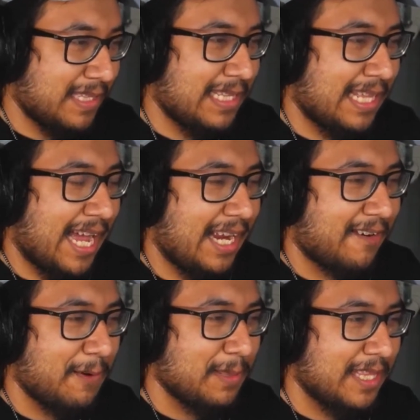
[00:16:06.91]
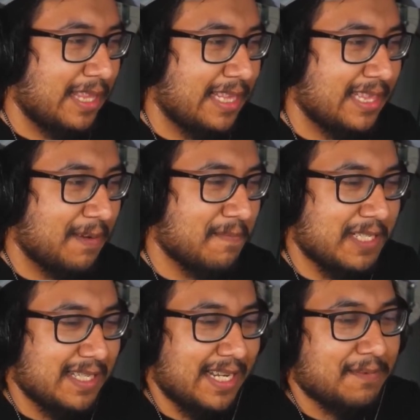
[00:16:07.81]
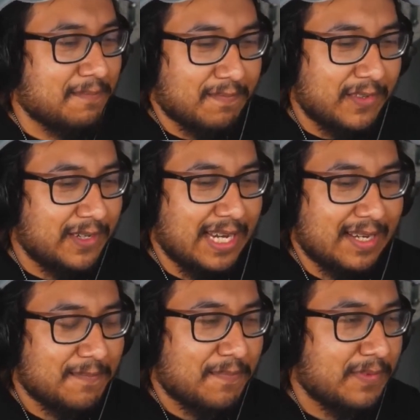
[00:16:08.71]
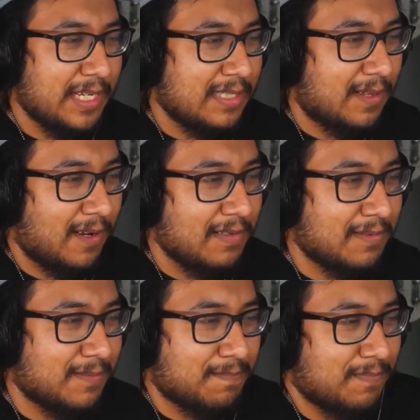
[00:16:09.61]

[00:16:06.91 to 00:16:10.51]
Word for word: the I agree with the let them. It's like, okay, as long as